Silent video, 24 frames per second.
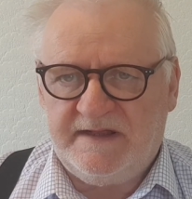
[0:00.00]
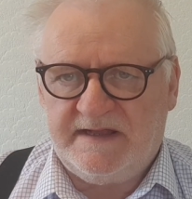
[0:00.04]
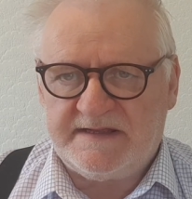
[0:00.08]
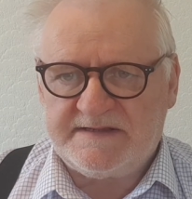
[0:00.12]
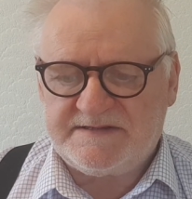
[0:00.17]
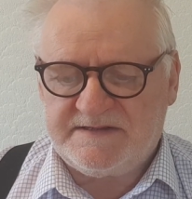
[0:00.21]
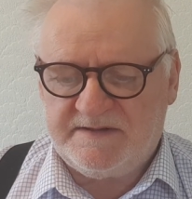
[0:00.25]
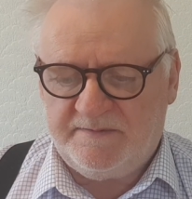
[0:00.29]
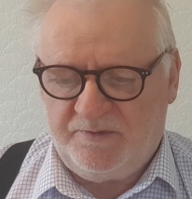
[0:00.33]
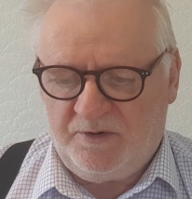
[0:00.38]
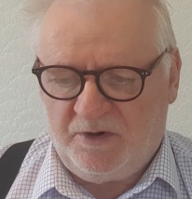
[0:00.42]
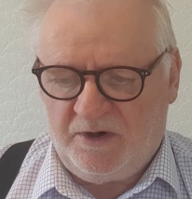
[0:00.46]
That's
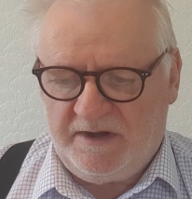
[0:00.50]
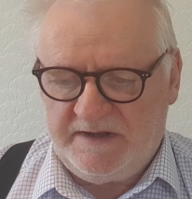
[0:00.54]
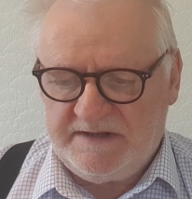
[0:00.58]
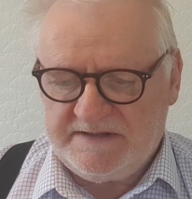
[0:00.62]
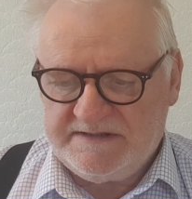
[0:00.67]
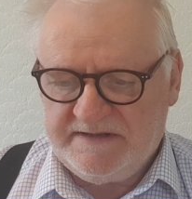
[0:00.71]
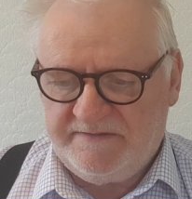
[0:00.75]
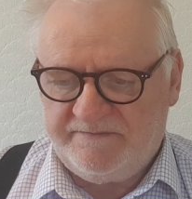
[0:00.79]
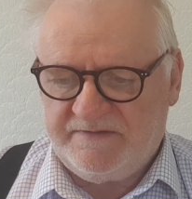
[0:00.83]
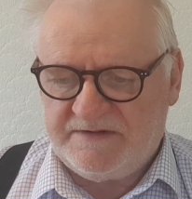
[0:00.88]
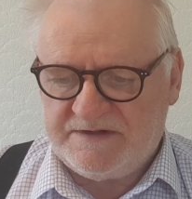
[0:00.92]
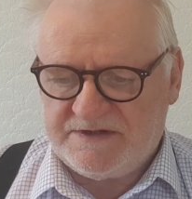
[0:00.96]
the point,
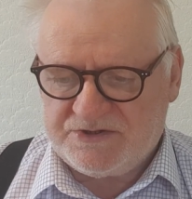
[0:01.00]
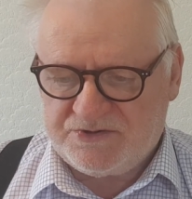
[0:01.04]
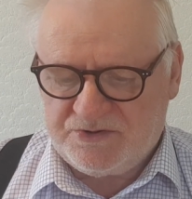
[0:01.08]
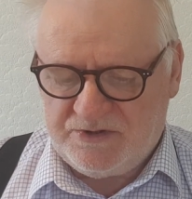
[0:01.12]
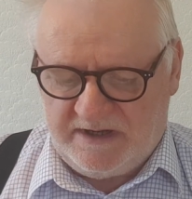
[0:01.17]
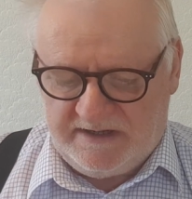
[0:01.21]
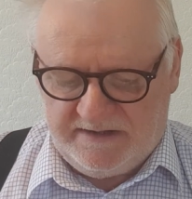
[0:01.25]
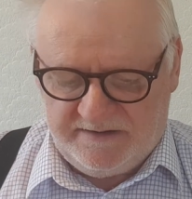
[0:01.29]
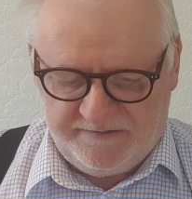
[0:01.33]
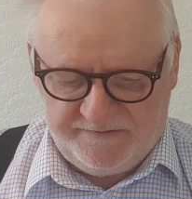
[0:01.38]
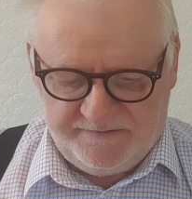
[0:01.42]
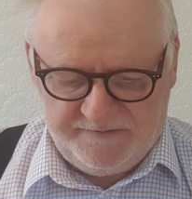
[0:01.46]
different
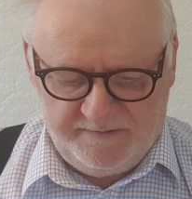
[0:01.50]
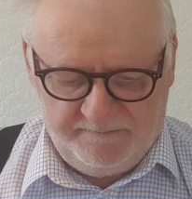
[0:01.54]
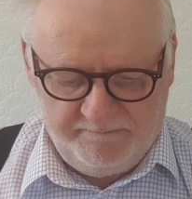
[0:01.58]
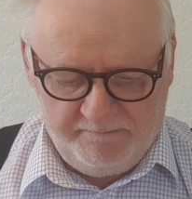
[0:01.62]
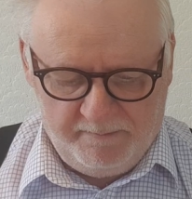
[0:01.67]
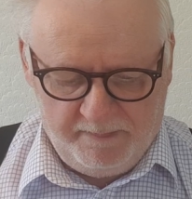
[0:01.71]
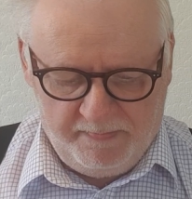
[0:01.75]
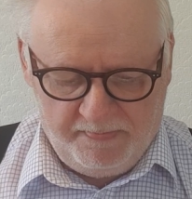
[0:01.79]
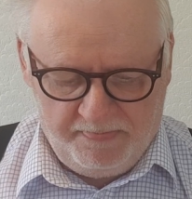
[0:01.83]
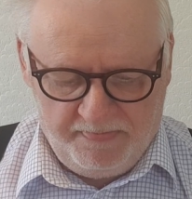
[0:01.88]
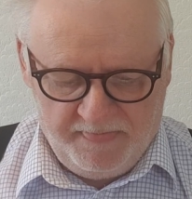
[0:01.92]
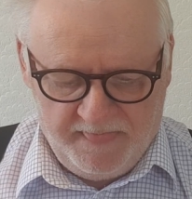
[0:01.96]
strength.
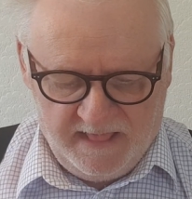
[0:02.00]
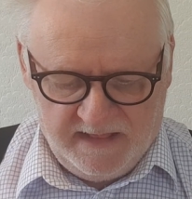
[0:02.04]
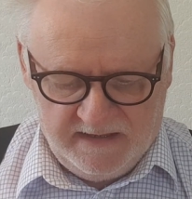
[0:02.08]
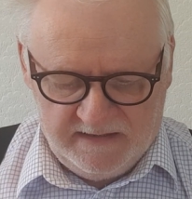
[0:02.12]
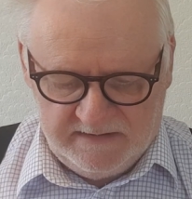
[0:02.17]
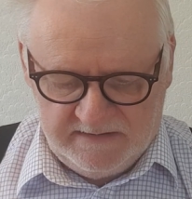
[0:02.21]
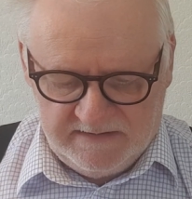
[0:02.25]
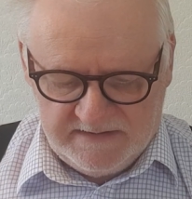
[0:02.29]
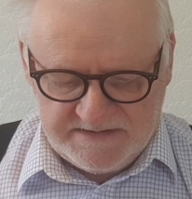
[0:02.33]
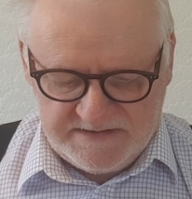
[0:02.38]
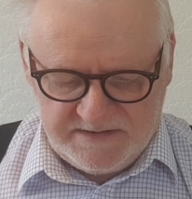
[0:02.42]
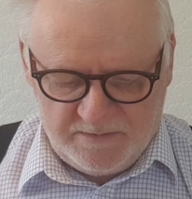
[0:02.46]

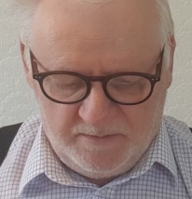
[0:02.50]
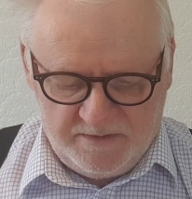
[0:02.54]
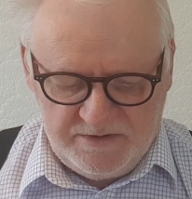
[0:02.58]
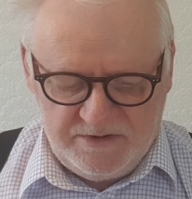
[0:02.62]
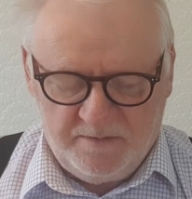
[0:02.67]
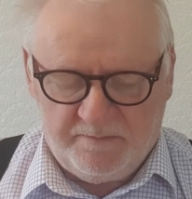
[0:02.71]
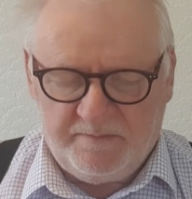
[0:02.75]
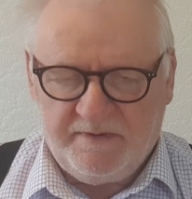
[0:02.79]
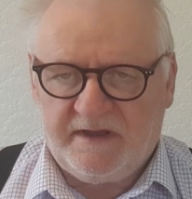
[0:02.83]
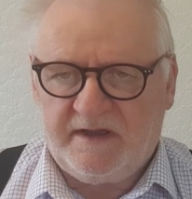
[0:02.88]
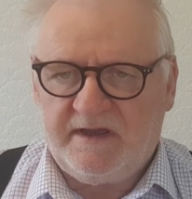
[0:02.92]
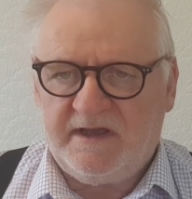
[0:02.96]
So when
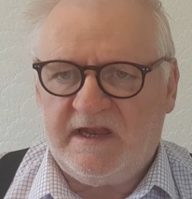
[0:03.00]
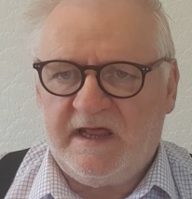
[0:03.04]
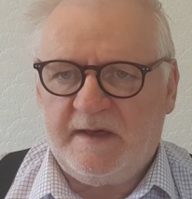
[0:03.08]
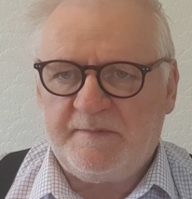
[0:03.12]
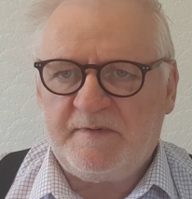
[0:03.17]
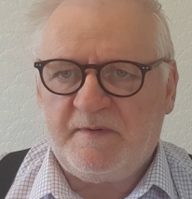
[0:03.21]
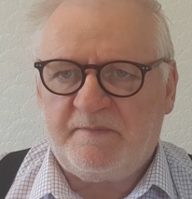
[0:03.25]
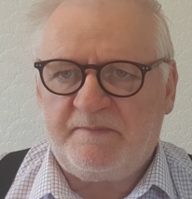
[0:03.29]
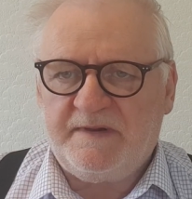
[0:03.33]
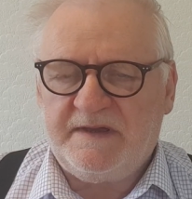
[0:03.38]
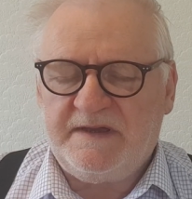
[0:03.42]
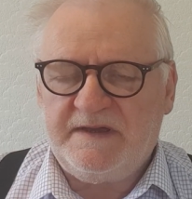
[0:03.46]
you're picking
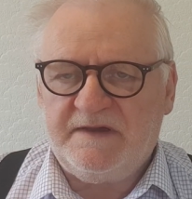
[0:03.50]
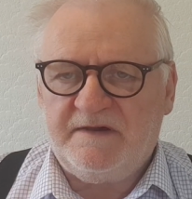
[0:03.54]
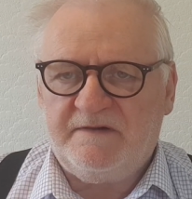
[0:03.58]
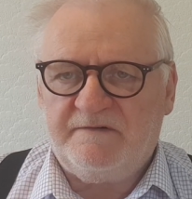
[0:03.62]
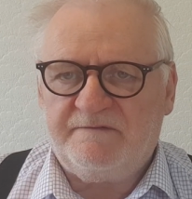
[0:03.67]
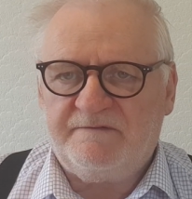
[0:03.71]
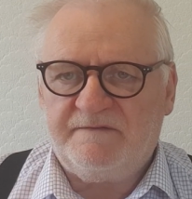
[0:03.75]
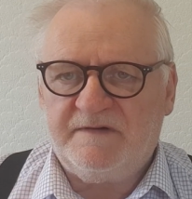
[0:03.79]
up a piece